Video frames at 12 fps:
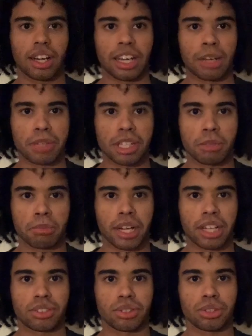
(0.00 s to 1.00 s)
I'm Nate the
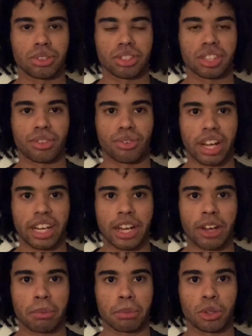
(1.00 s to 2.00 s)
Bias User, and right now
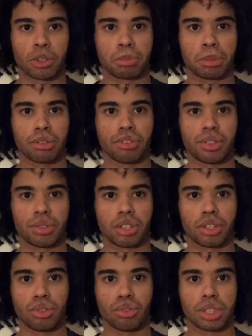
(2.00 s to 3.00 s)
I'm going to be reviewing the
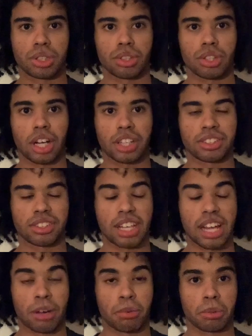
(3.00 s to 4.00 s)
new Richard Dawson
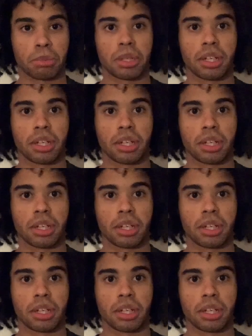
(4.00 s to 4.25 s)
album,